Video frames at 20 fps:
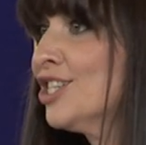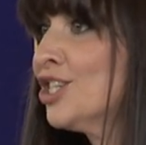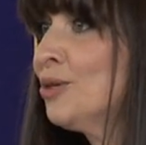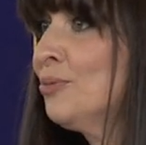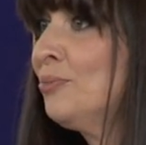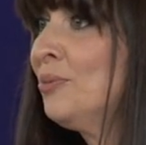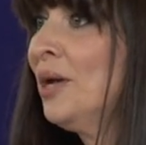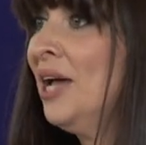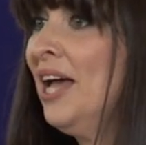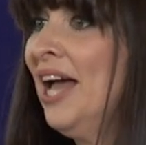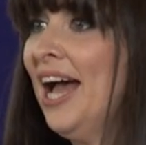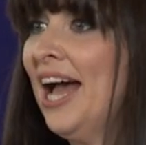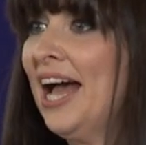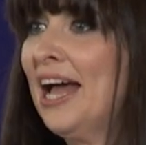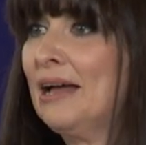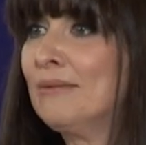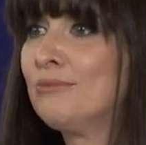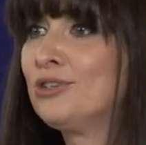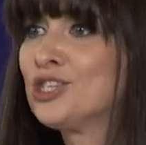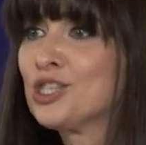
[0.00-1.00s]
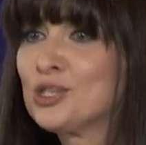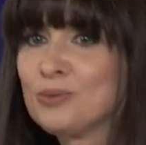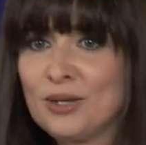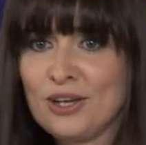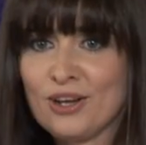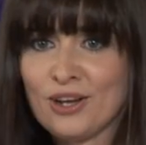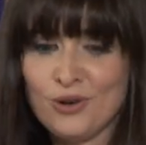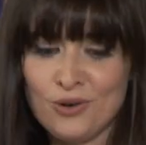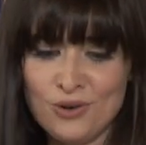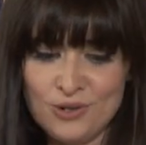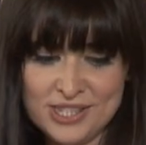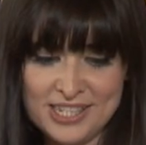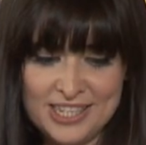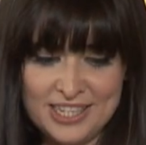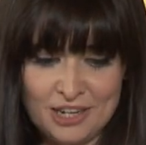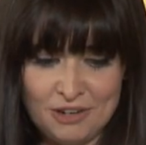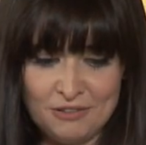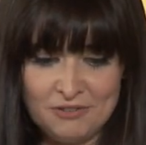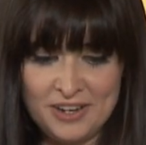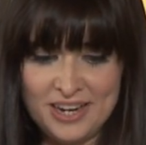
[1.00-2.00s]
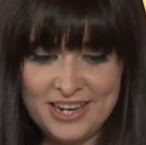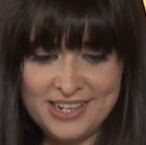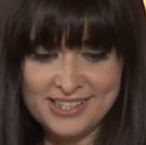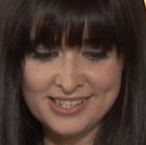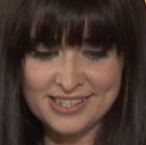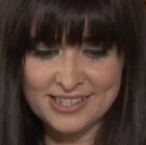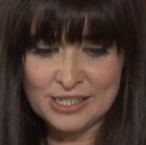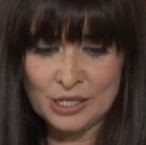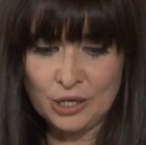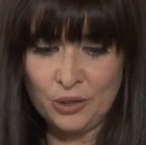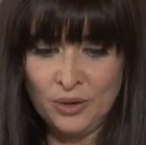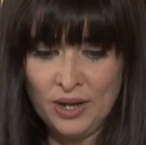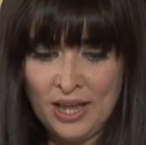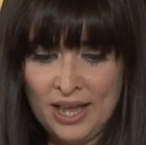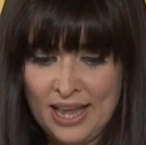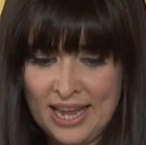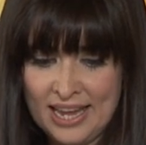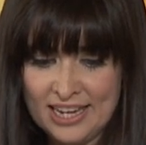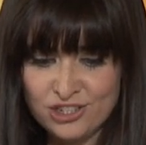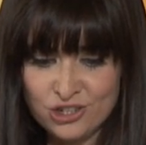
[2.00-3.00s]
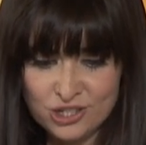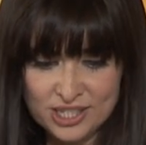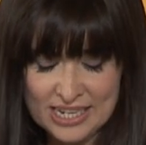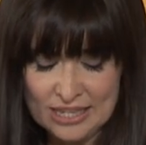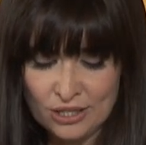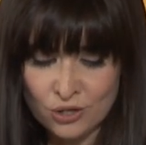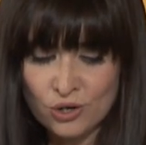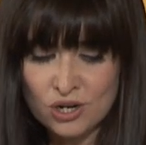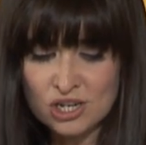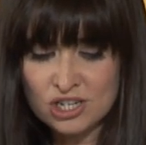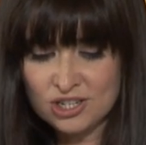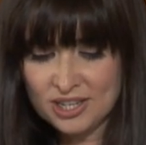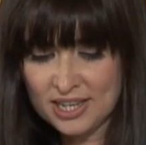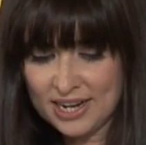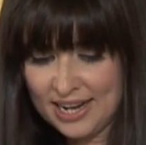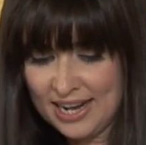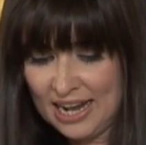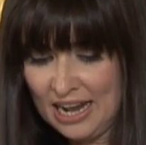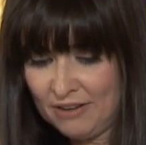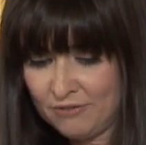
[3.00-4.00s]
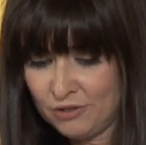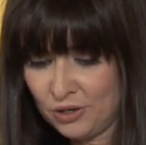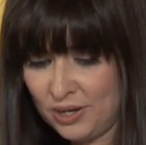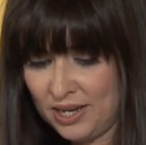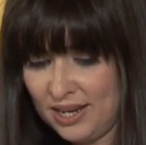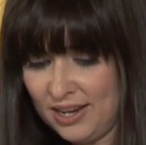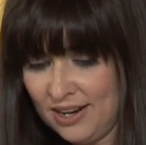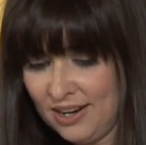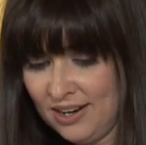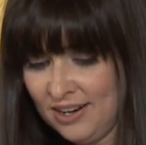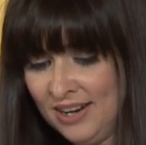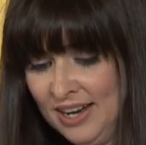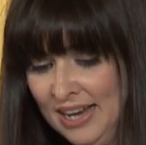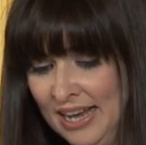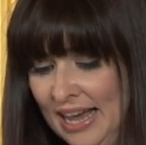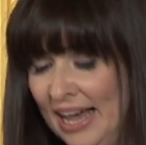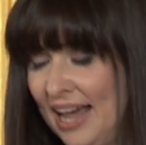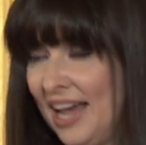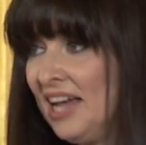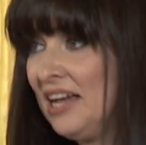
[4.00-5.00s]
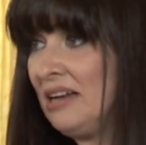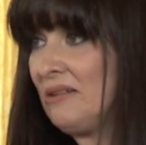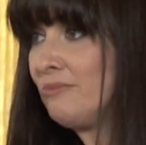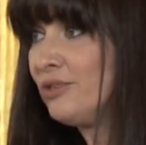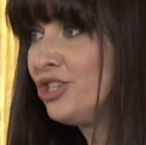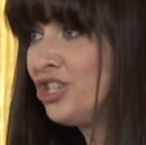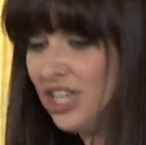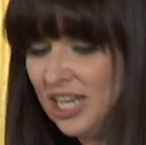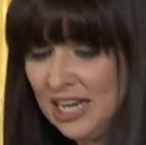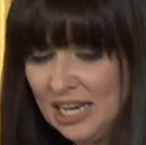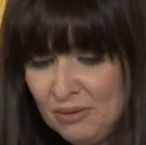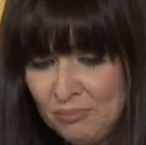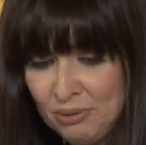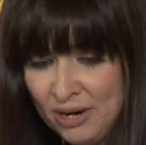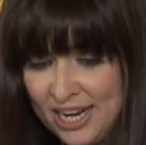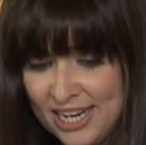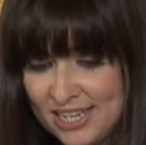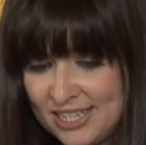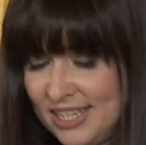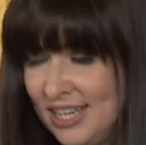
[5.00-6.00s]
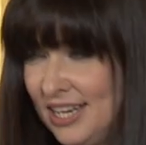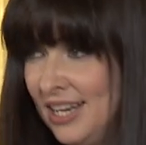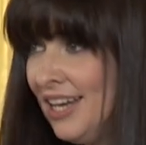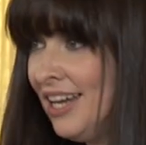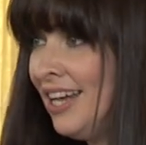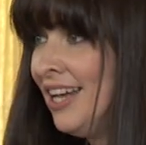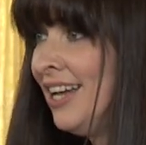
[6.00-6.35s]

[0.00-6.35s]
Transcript: up, just so we can all see their faces. So just in the order that I have you here, Sheila Brady.